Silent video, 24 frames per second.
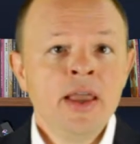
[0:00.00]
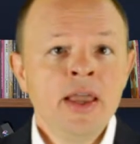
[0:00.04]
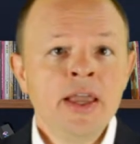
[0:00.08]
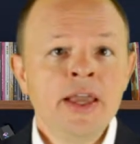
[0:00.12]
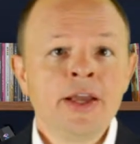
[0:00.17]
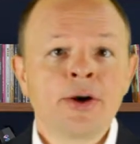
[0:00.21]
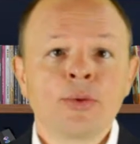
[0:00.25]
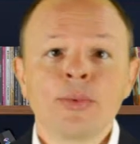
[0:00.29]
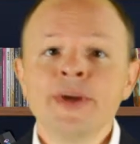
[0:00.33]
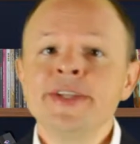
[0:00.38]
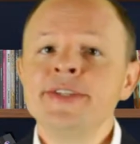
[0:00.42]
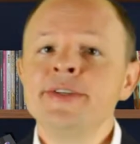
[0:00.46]

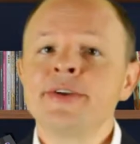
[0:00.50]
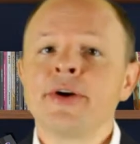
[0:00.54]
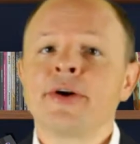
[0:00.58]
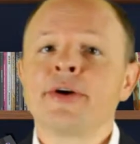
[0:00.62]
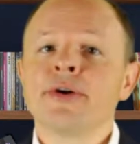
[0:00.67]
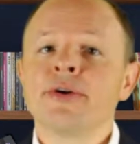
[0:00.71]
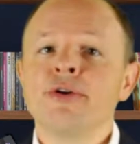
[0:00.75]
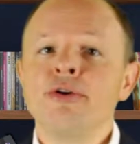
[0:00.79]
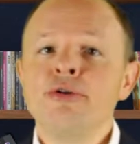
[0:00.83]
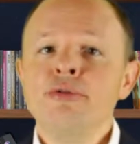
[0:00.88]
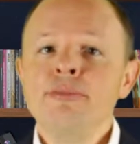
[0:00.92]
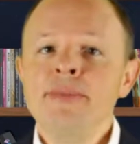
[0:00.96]
In a recent
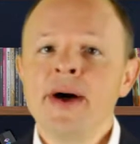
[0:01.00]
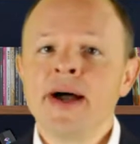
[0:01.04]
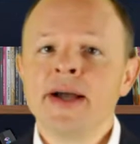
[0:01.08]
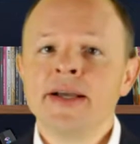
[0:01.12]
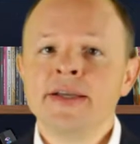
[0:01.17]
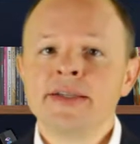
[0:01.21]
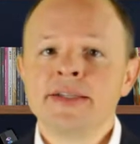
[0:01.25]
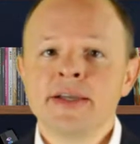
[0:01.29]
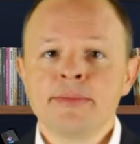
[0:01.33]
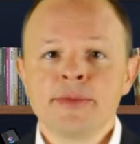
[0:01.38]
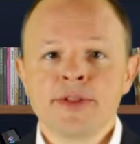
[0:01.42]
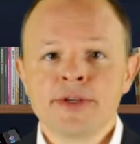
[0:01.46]
article
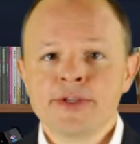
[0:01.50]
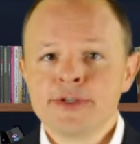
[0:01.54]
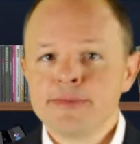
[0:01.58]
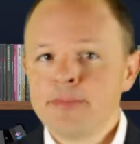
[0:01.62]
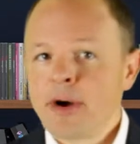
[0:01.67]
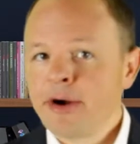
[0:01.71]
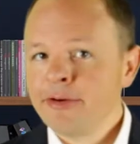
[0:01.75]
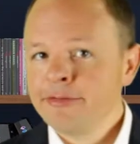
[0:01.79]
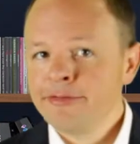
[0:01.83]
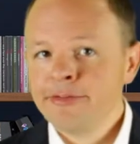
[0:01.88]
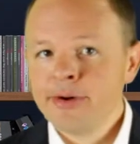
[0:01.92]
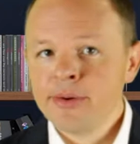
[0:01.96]
by some of the
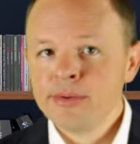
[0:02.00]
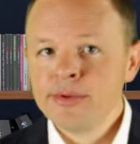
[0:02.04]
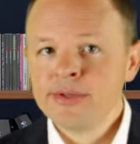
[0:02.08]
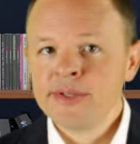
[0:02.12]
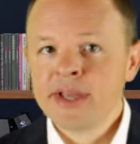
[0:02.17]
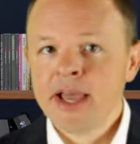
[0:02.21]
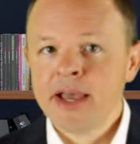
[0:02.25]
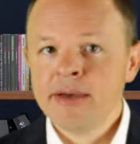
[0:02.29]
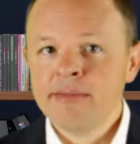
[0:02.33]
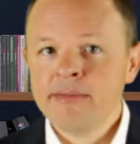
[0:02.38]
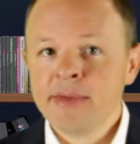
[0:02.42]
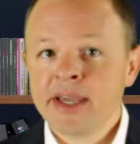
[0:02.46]
smart folks
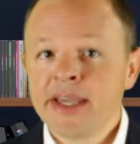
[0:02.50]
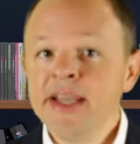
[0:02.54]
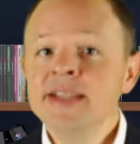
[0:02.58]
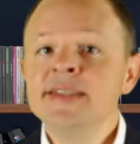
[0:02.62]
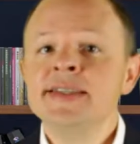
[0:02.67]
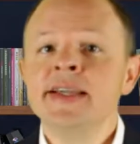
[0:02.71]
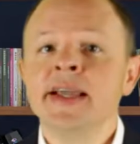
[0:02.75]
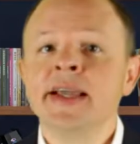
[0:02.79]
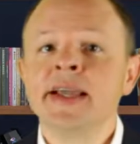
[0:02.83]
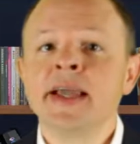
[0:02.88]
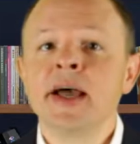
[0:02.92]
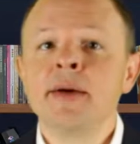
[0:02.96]
at
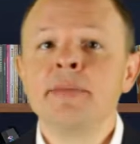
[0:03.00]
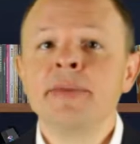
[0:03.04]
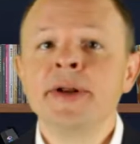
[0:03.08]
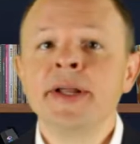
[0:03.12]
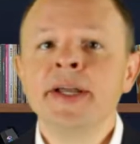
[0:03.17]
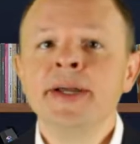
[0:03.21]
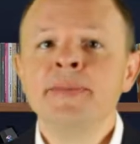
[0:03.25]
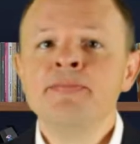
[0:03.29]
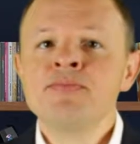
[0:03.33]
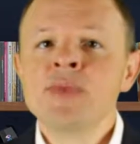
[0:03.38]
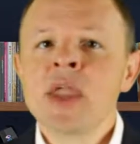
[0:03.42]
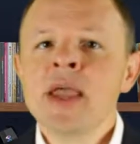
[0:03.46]
McKinsey and
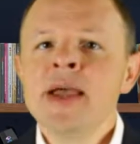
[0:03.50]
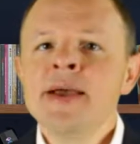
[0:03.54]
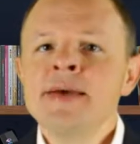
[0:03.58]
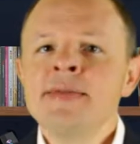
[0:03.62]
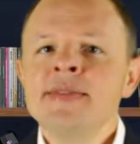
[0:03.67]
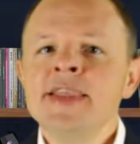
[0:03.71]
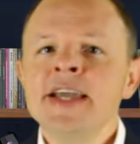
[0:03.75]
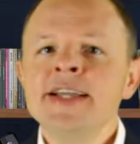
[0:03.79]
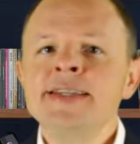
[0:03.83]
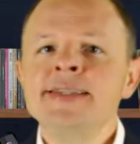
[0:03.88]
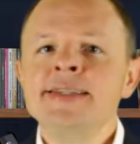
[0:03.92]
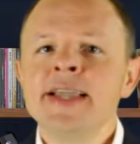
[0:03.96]
Company,
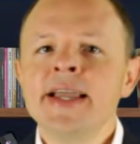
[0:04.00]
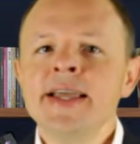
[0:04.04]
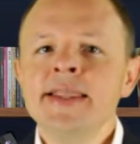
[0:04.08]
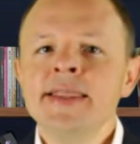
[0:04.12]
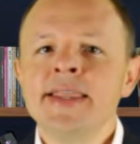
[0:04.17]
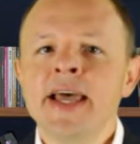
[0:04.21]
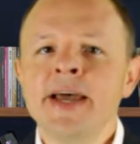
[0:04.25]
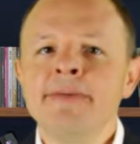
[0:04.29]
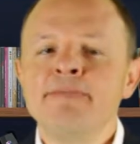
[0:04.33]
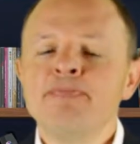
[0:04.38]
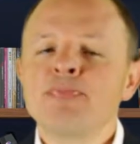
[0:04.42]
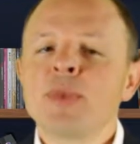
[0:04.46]
they
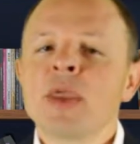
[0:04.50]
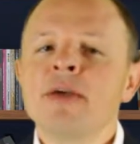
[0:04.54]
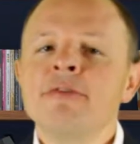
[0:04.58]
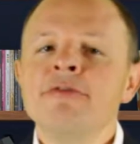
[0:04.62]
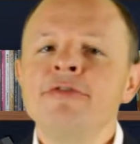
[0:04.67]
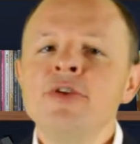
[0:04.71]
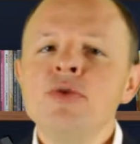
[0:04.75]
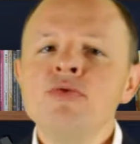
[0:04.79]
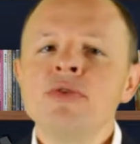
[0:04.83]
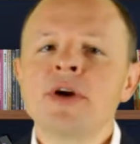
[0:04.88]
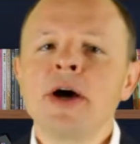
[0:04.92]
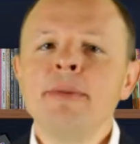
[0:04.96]
state that
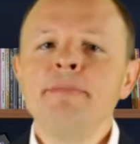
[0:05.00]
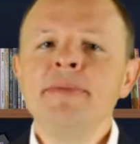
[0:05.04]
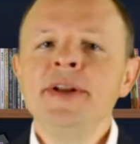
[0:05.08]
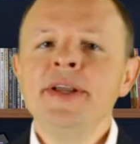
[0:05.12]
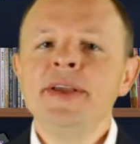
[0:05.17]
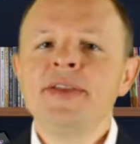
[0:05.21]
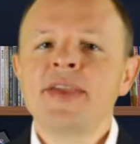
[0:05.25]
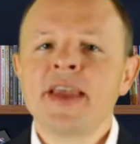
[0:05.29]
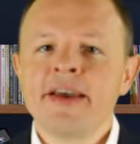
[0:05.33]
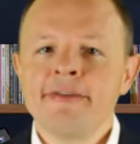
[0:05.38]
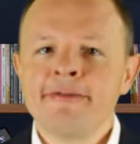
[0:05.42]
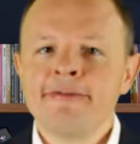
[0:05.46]
few
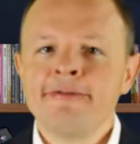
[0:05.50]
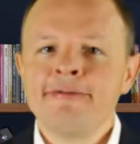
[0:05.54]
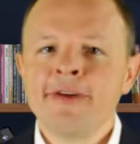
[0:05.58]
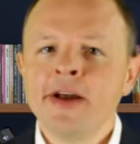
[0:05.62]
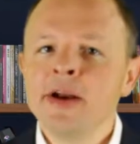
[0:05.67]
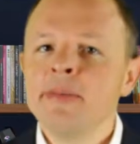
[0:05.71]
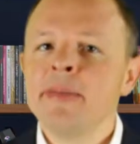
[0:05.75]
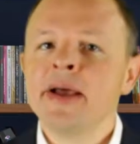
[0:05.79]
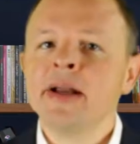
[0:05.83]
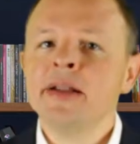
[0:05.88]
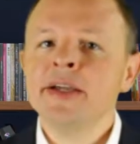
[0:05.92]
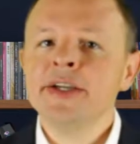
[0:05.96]
companies have
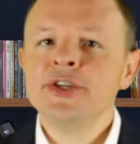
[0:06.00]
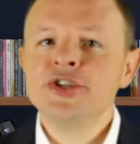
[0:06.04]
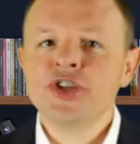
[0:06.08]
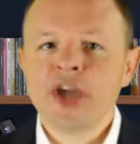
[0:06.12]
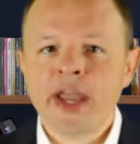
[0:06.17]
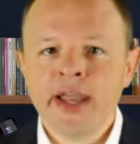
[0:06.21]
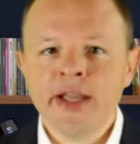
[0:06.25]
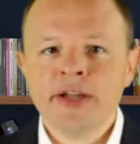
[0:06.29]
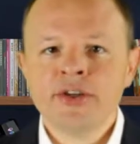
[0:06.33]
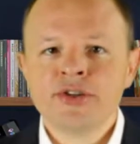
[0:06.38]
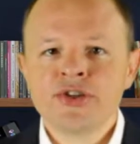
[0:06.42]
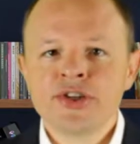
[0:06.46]
fundamentally
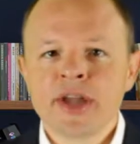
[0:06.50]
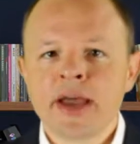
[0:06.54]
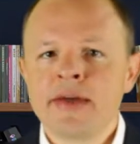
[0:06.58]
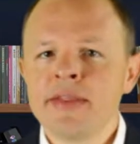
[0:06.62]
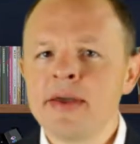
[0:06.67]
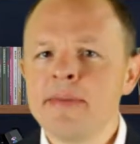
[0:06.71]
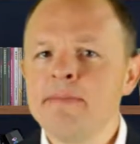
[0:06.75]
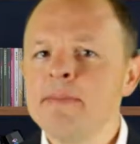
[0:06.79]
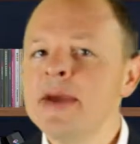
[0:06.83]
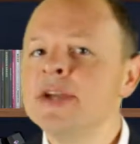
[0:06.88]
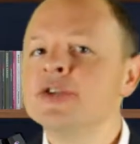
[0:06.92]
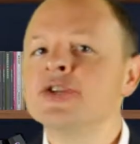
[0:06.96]
changed how
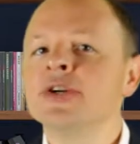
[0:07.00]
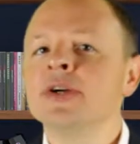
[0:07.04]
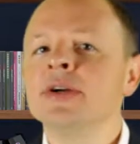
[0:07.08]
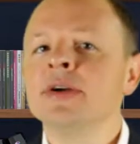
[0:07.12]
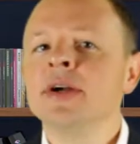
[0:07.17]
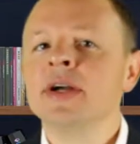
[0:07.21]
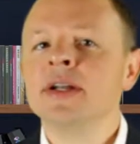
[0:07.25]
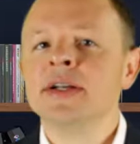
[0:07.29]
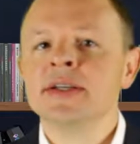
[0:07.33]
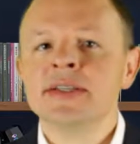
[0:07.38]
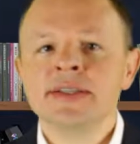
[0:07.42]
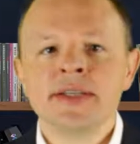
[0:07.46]
they measure
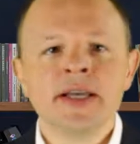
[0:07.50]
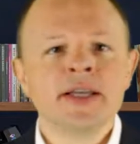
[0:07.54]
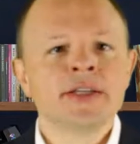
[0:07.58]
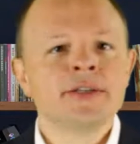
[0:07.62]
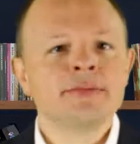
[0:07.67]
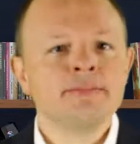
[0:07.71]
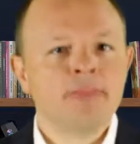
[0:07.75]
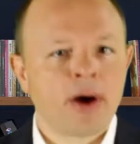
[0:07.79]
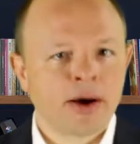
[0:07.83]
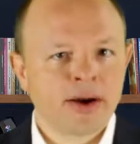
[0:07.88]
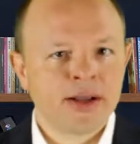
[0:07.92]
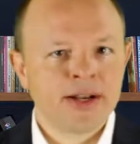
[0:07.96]
and
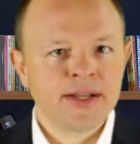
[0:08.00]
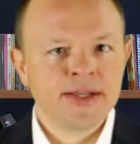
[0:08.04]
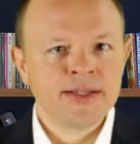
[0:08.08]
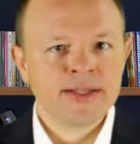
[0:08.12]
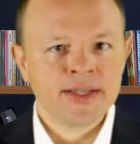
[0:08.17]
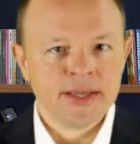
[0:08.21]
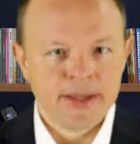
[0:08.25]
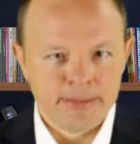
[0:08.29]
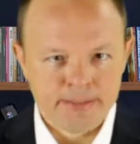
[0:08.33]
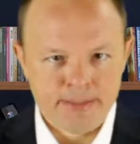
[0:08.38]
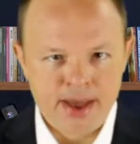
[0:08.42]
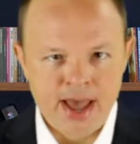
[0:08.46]
assess marketing's
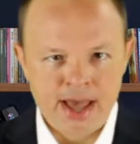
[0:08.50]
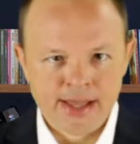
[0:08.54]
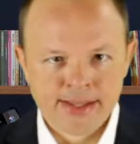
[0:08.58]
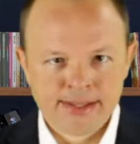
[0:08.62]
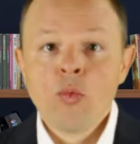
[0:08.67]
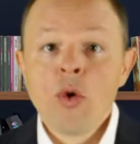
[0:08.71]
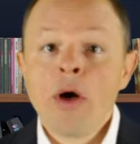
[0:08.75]
impact.